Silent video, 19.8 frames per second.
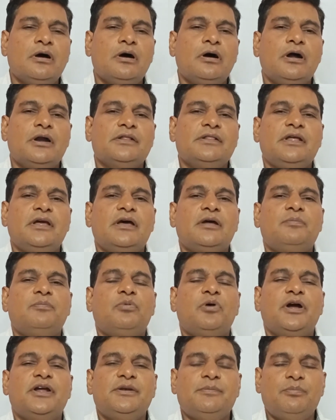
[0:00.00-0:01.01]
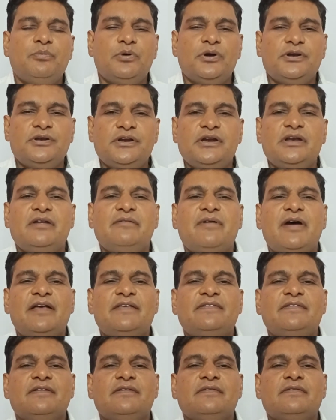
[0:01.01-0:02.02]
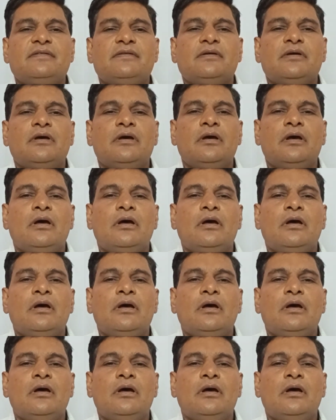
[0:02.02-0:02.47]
or they are poetic devices.